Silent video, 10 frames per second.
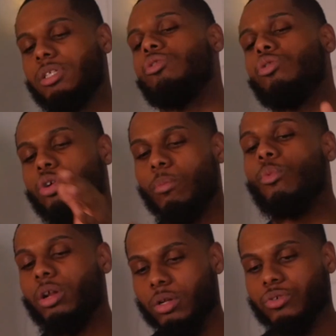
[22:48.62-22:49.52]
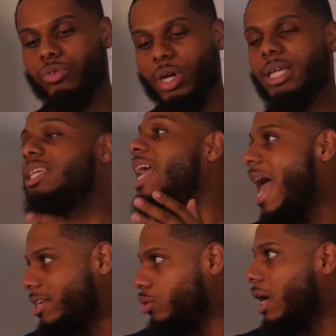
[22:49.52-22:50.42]
Obviously you could go more than those
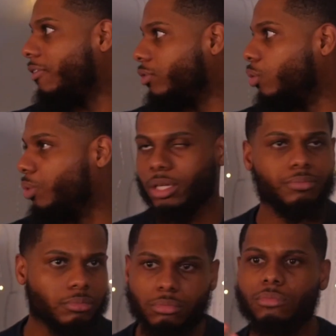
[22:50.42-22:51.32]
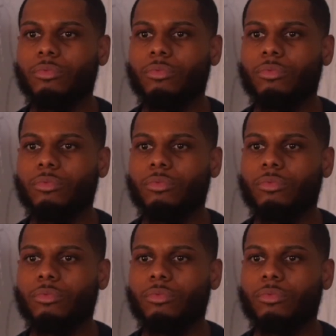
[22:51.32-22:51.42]
3. Gas you got for the week.